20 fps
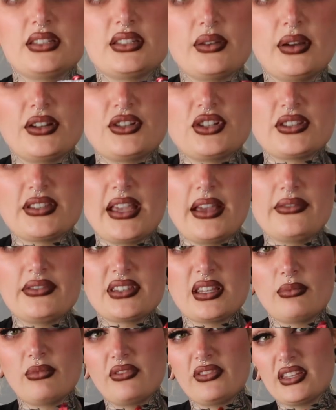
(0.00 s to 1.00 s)
So I just have
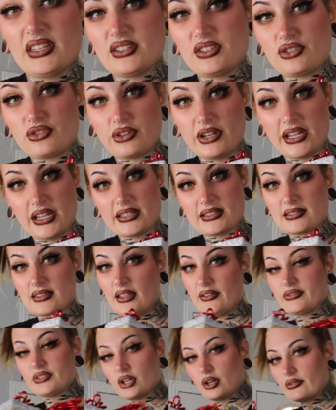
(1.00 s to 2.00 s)
some of these trinkets
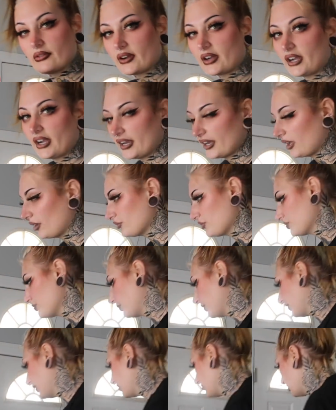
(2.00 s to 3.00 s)
left over and I'll just
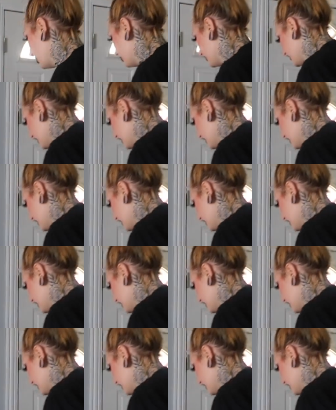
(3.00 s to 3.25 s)
put them up